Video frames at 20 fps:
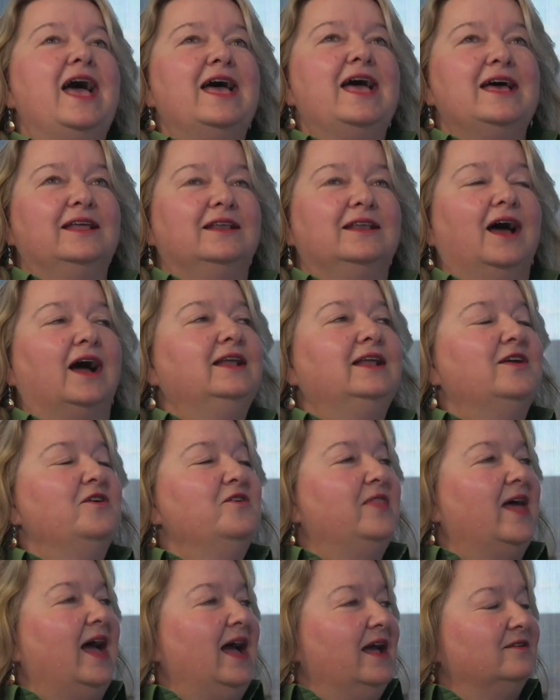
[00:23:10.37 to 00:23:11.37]
And I
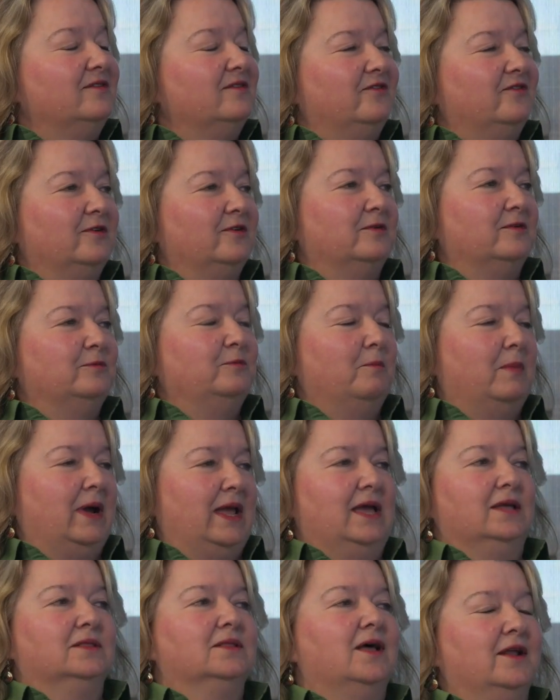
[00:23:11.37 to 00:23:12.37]
know that for
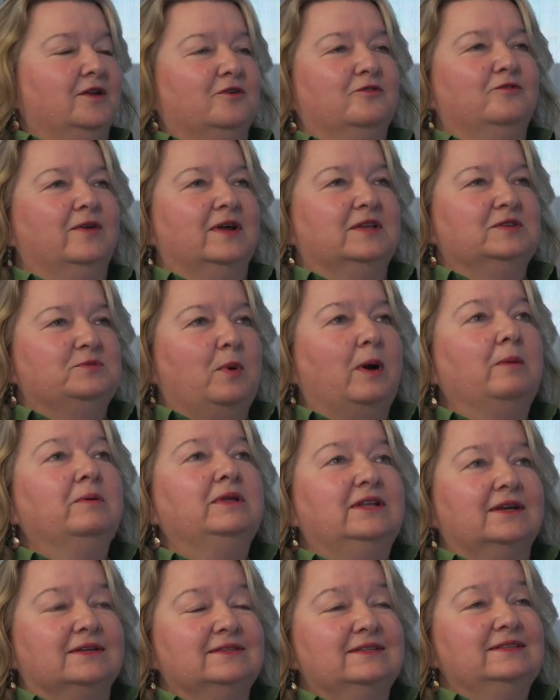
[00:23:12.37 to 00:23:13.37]
my headliner friends
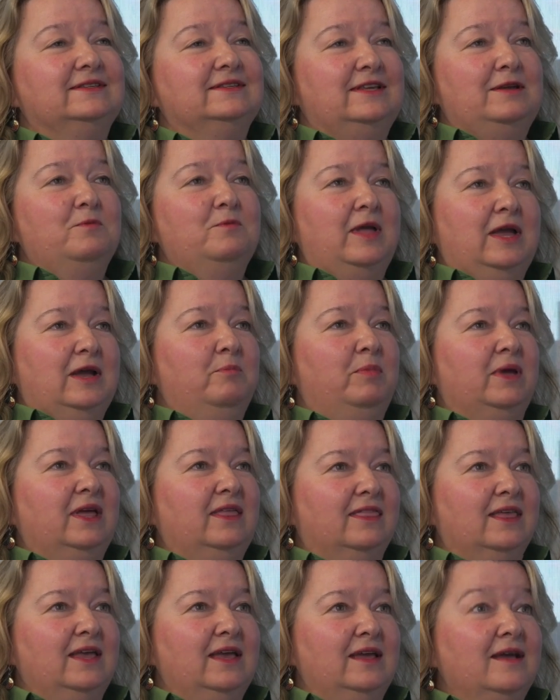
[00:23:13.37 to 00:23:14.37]
probably doesn't seem like a
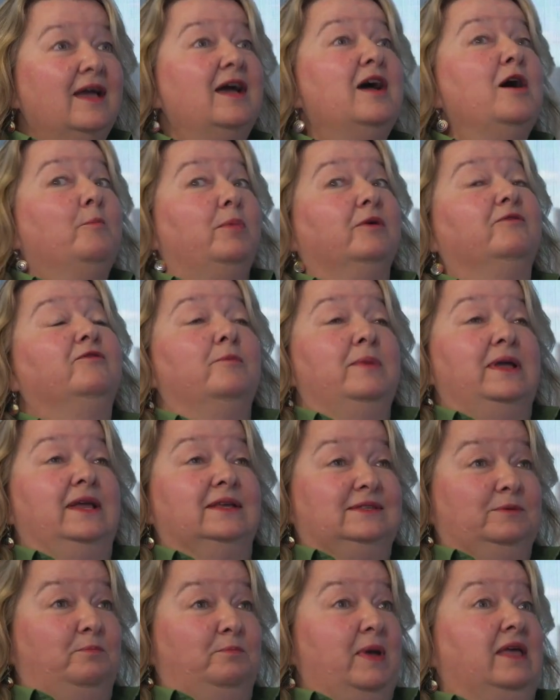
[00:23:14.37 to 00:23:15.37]
big thing, but for
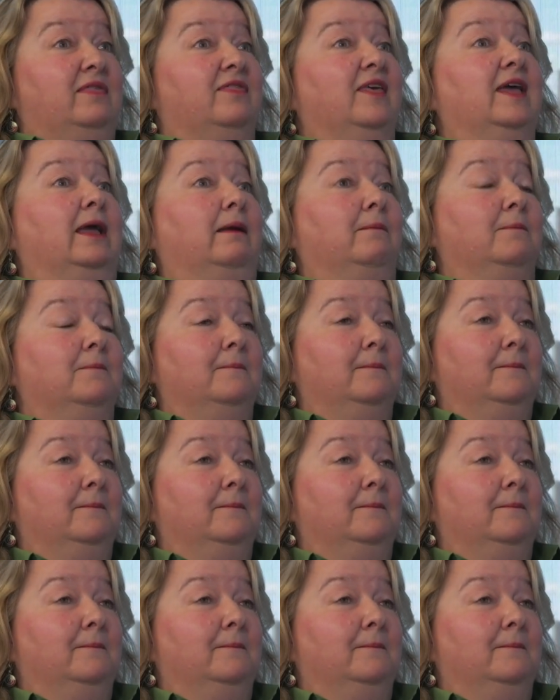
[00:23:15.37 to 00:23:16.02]
me it's a big thing.